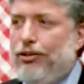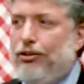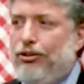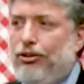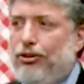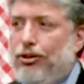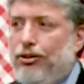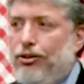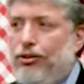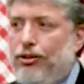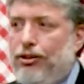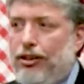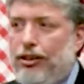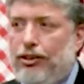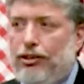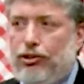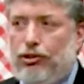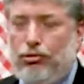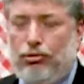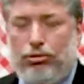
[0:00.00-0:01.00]
of the Jews
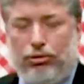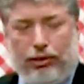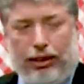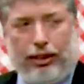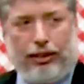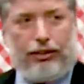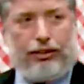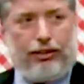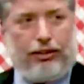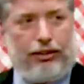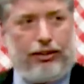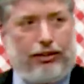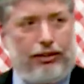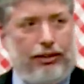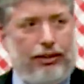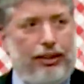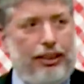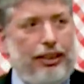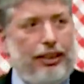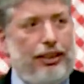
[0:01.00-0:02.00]
is
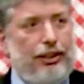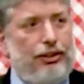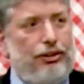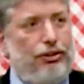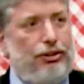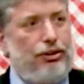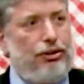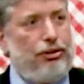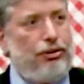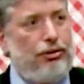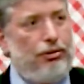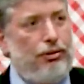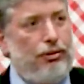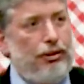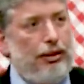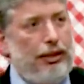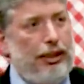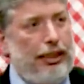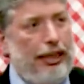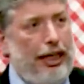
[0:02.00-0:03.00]
critical to